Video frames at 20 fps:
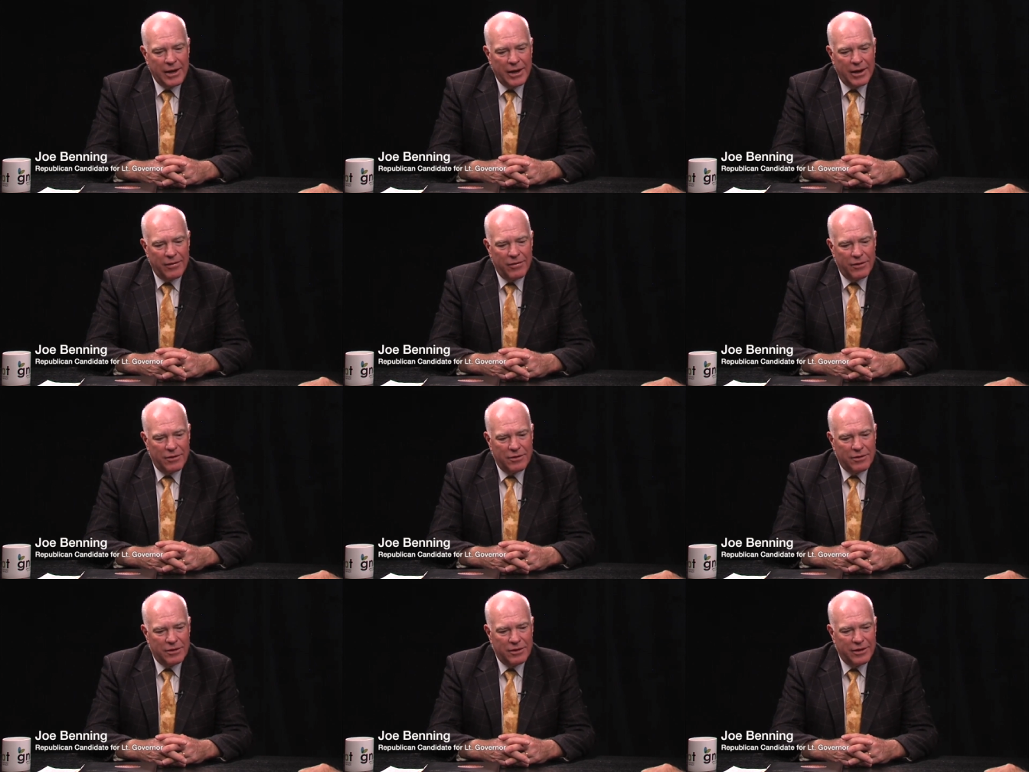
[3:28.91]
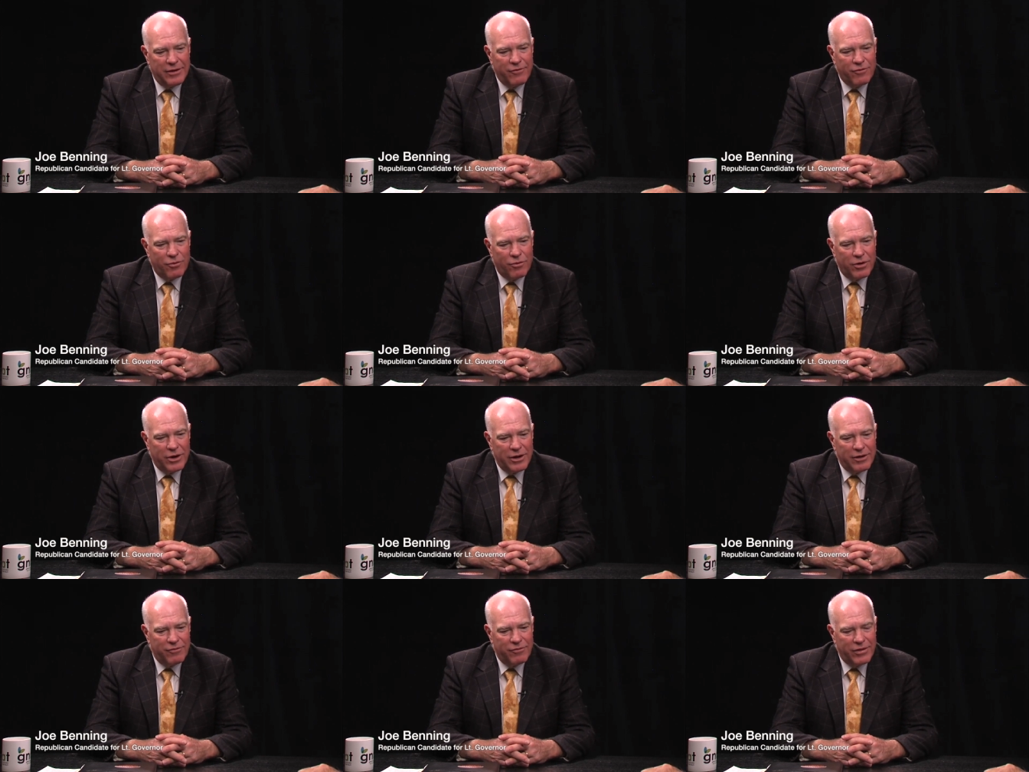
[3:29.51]
and the
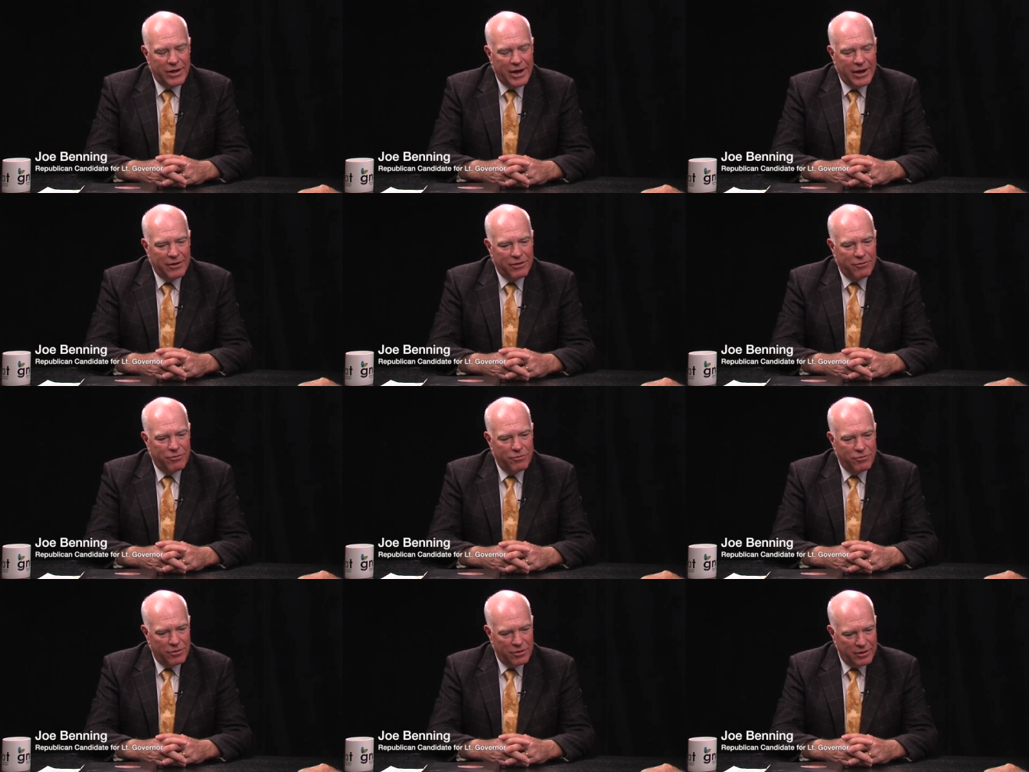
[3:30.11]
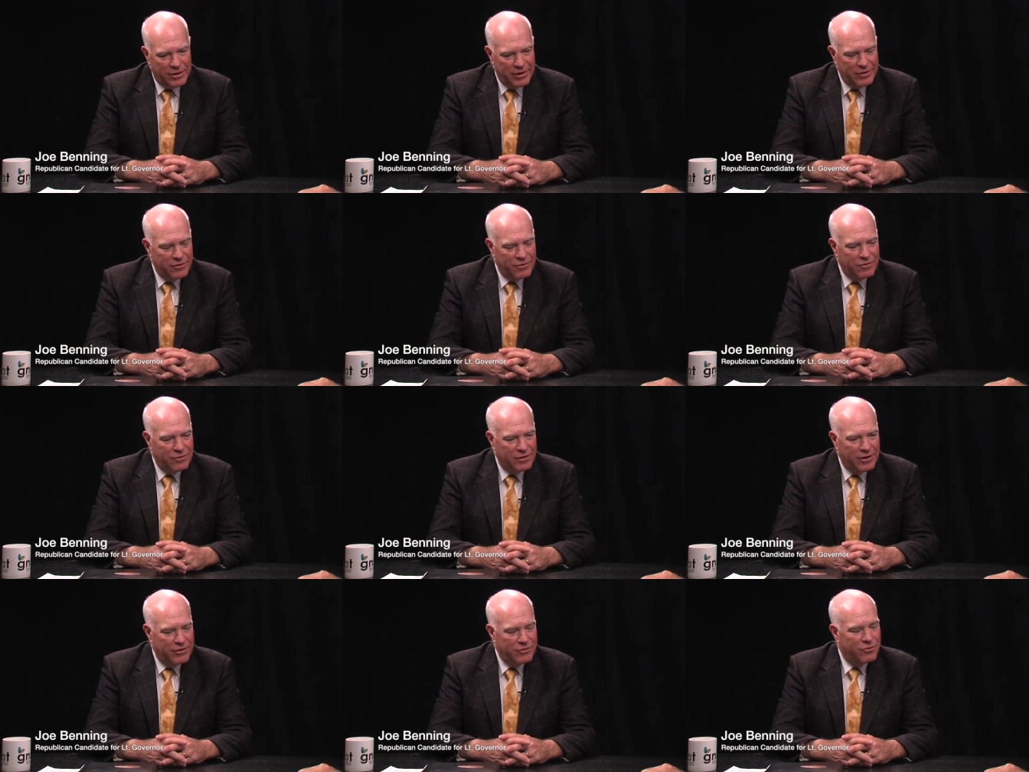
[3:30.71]
delivery of that through the
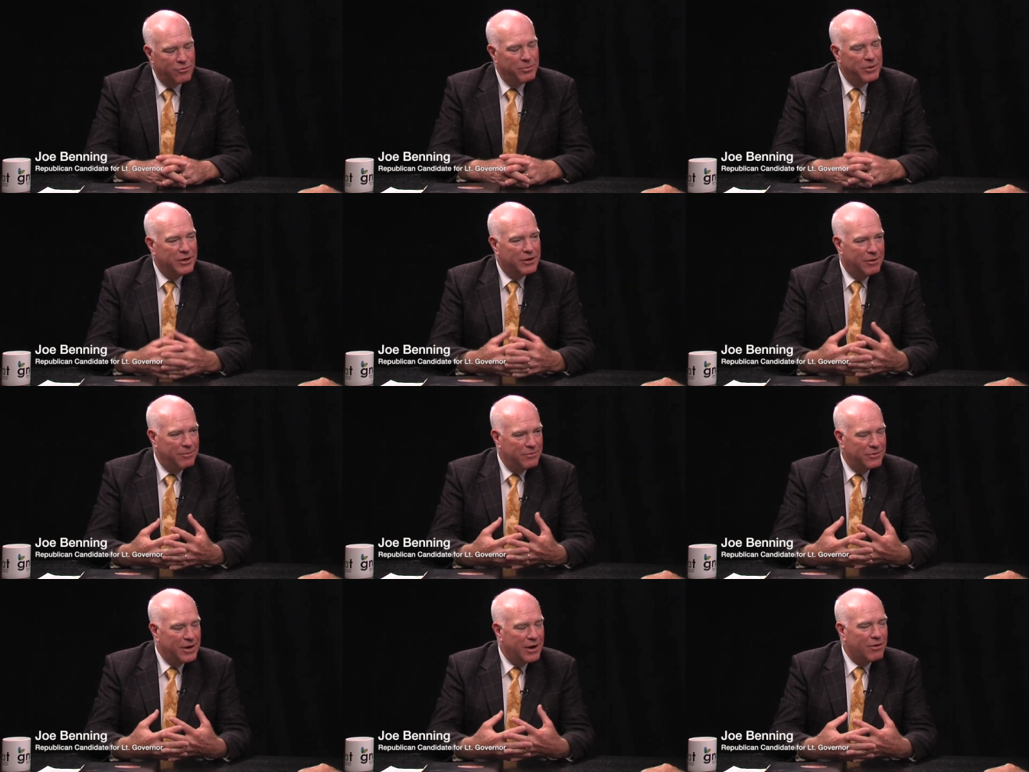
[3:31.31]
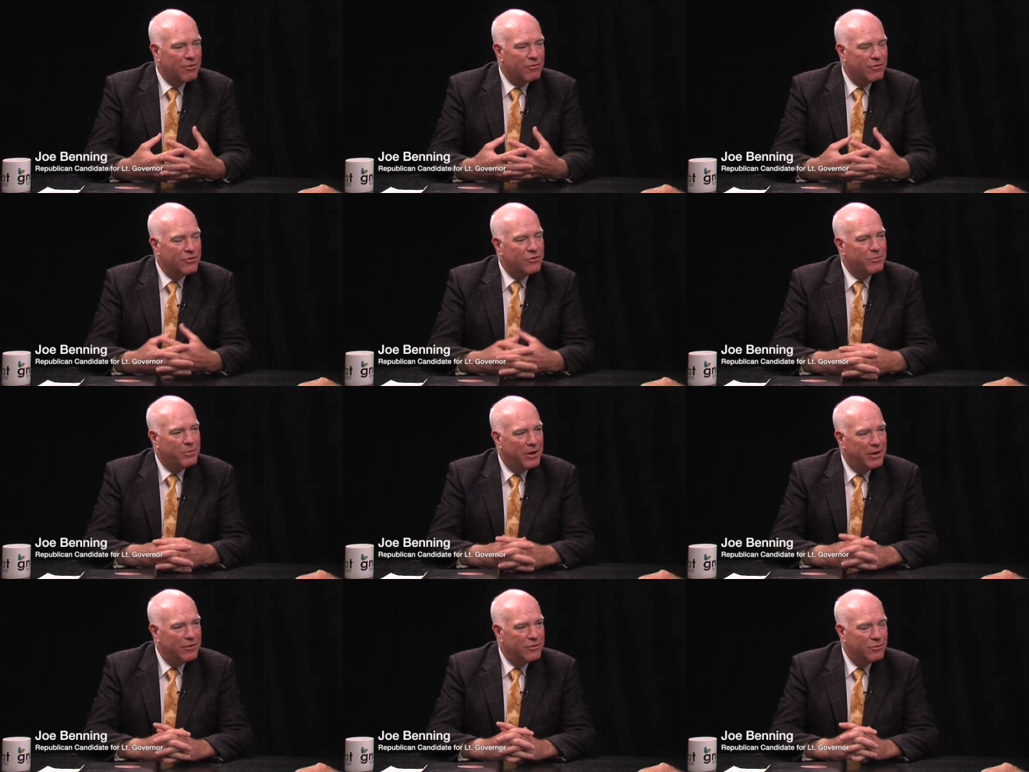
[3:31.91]
legislature becomes our
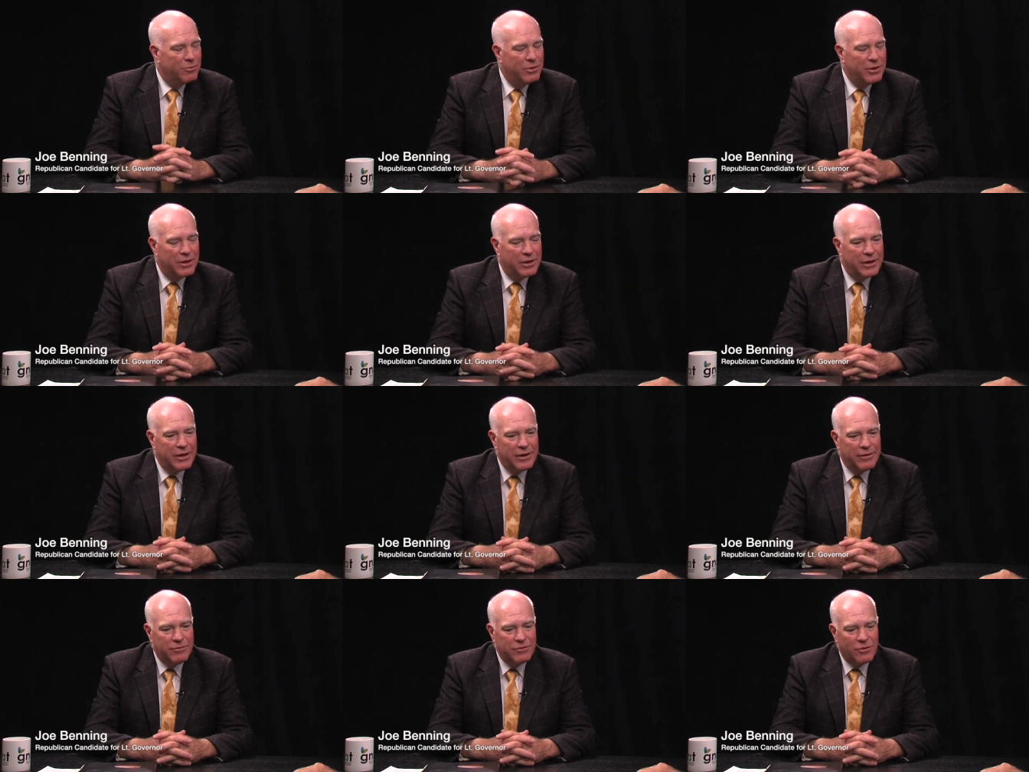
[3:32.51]
responsibility.